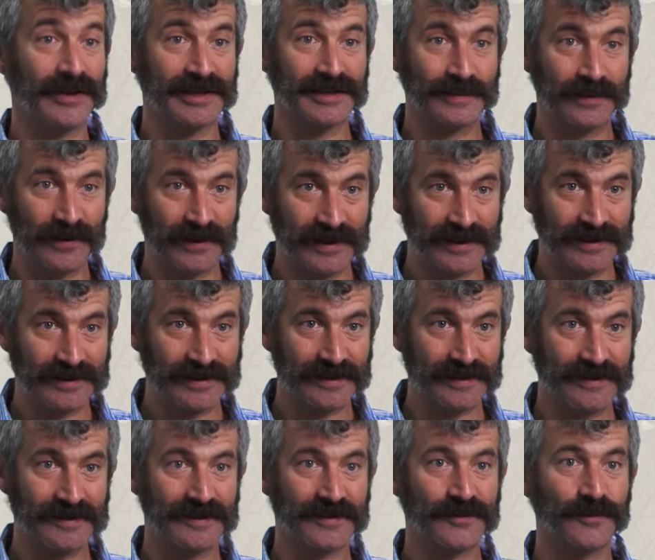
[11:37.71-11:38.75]

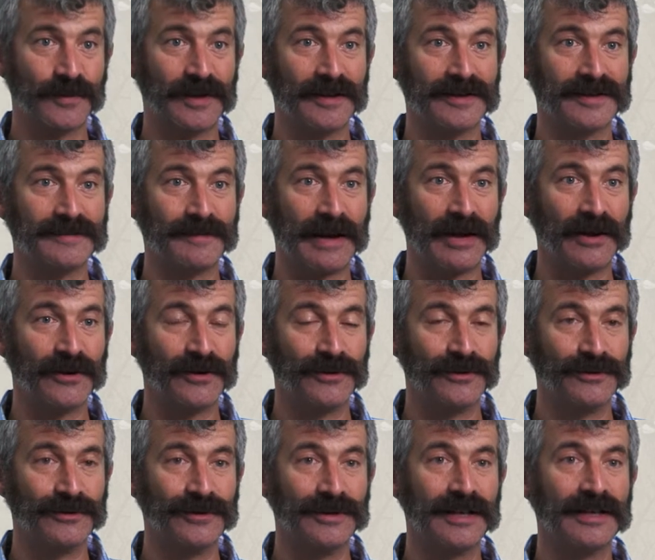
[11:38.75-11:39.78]
experiences as well as my
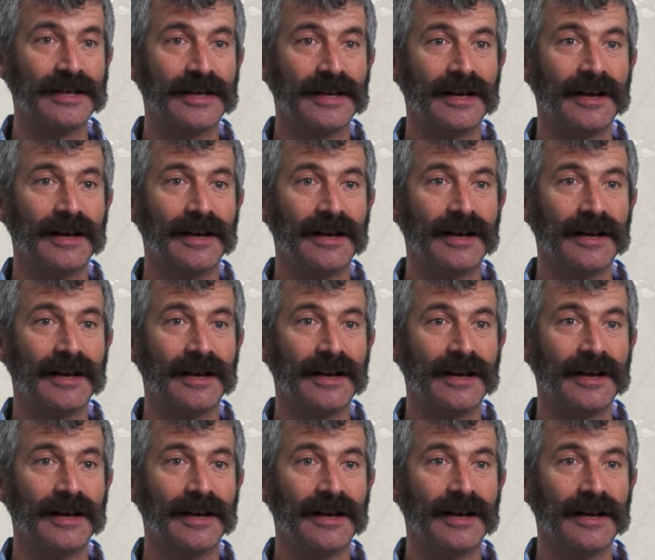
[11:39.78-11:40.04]
own.